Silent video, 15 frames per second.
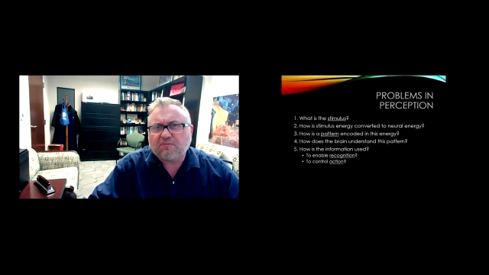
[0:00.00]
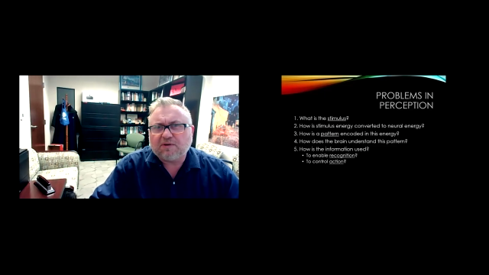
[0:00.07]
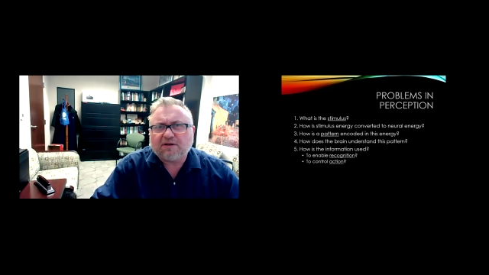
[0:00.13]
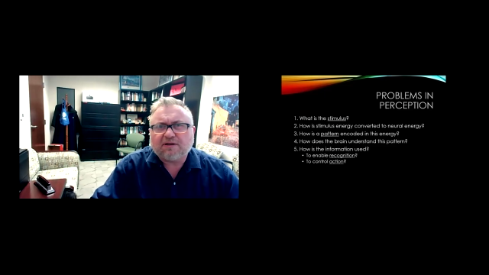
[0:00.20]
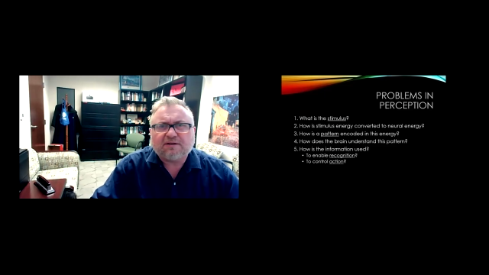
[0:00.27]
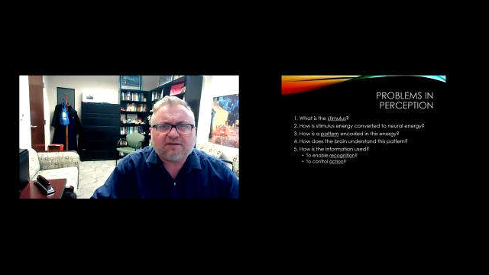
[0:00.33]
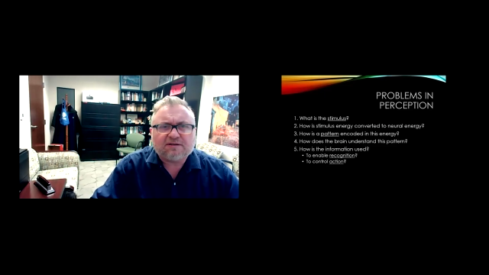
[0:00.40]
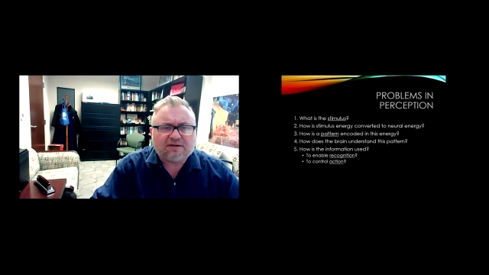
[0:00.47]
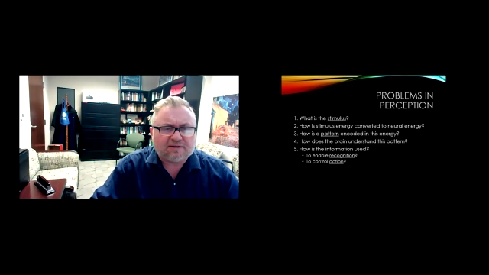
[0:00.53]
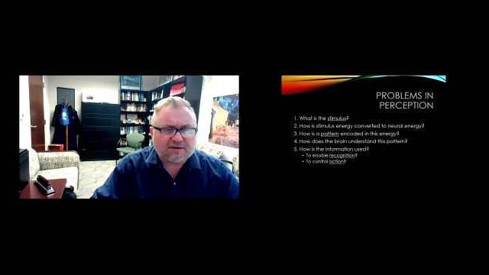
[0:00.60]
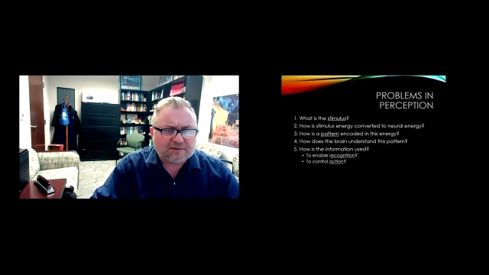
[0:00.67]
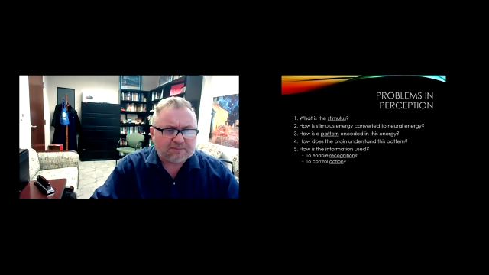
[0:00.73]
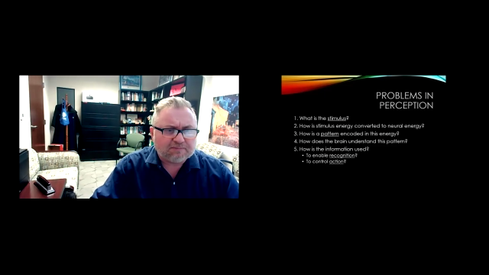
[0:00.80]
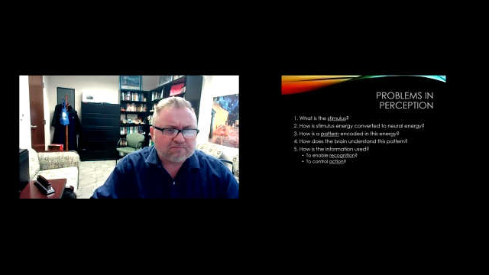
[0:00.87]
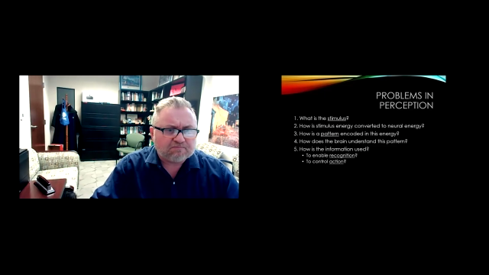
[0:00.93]
but
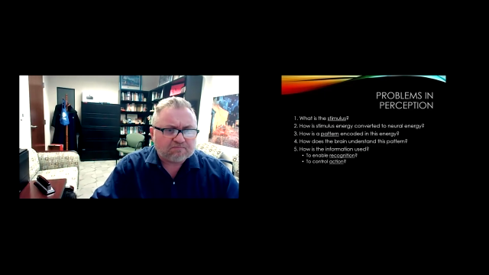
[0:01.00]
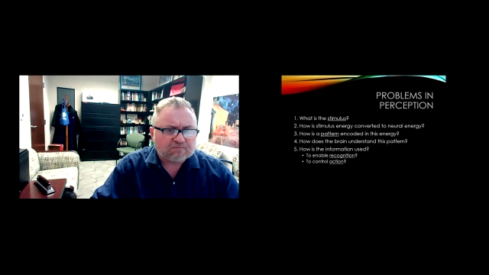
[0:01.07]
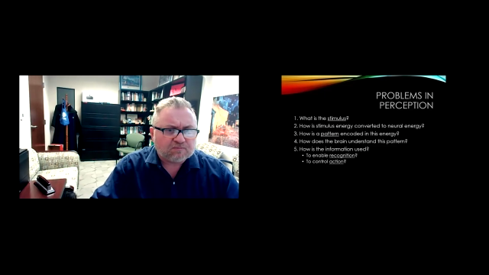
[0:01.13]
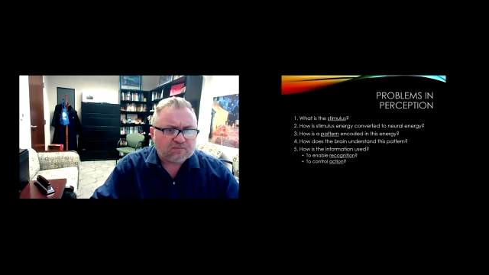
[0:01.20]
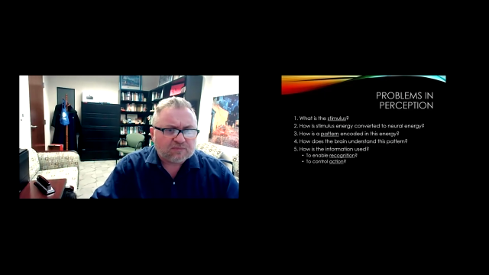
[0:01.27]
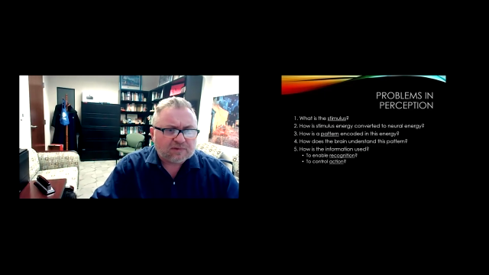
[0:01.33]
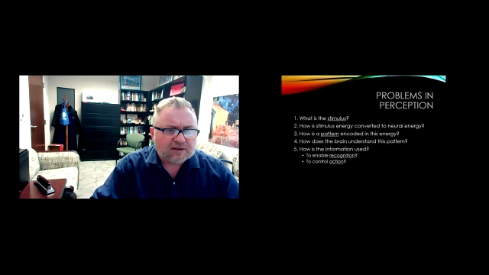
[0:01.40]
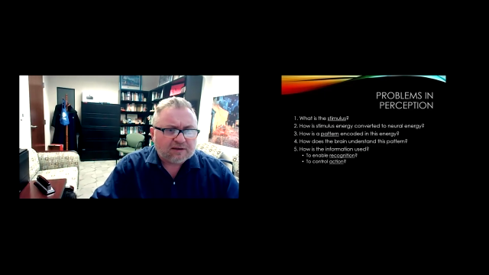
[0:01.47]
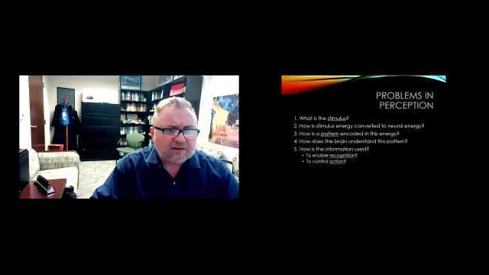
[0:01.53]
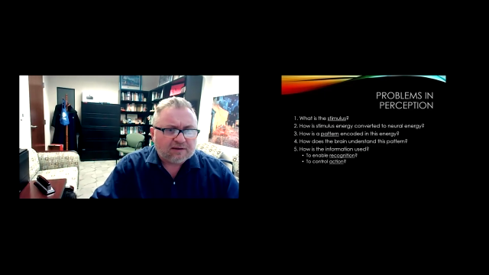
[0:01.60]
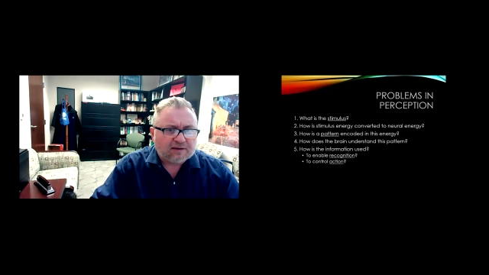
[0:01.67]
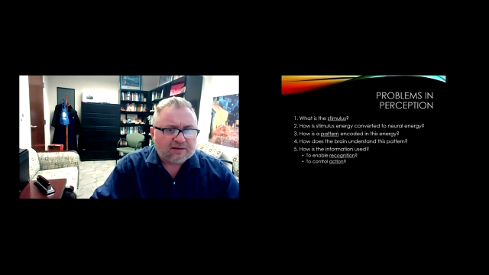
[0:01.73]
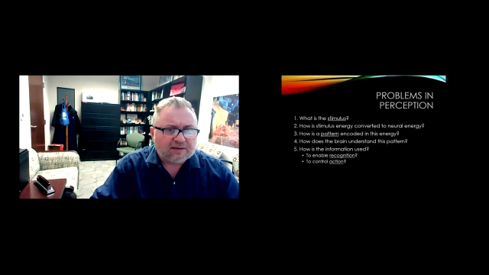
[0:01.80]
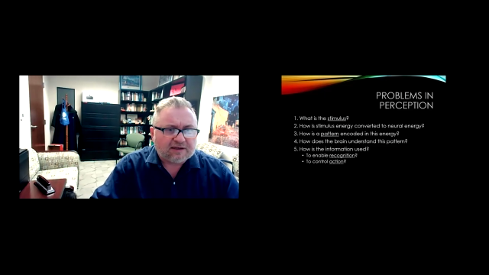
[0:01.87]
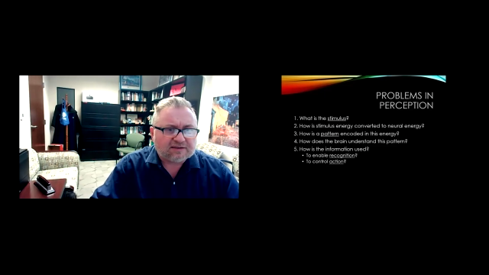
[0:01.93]

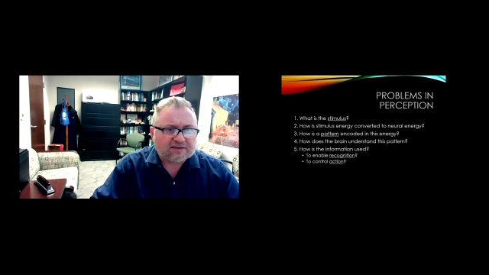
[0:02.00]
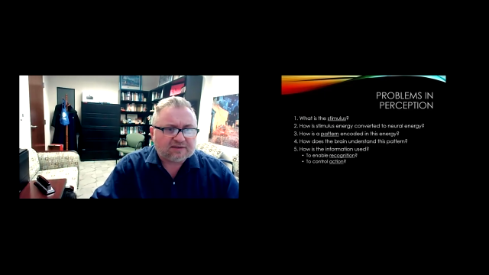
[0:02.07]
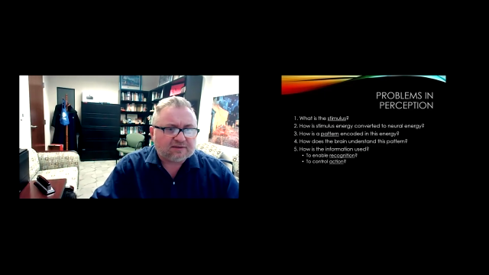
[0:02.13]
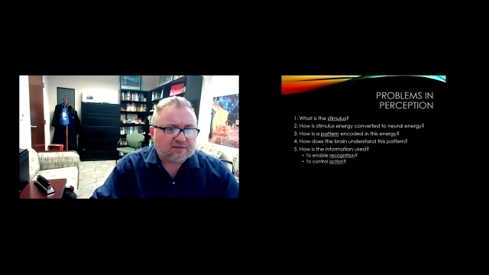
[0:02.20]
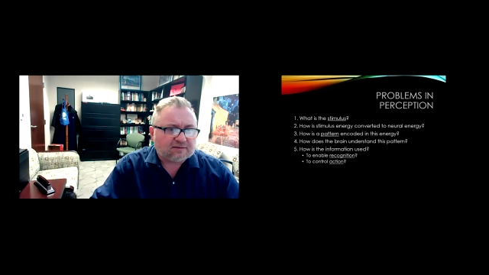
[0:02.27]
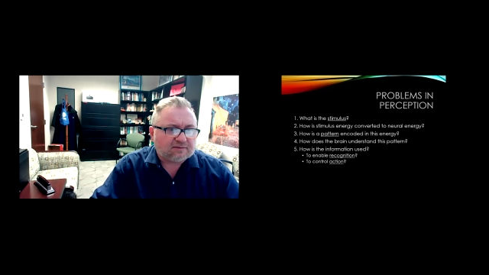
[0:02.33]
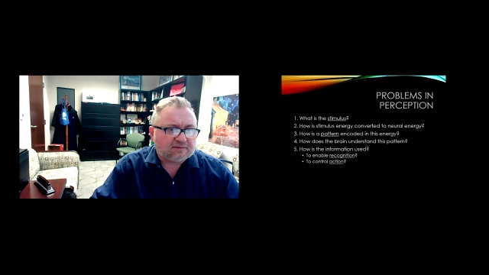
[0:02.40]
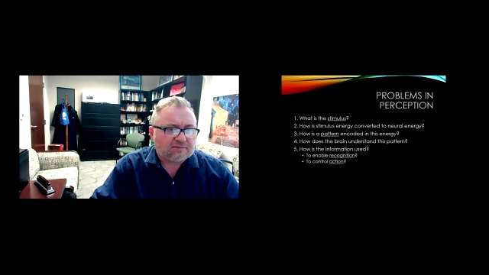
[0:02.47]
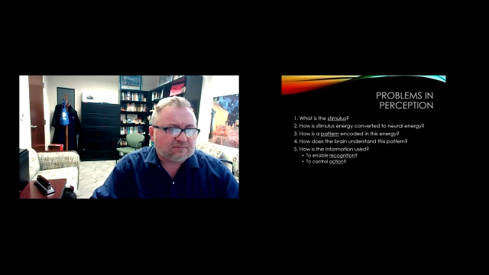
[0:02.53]
that's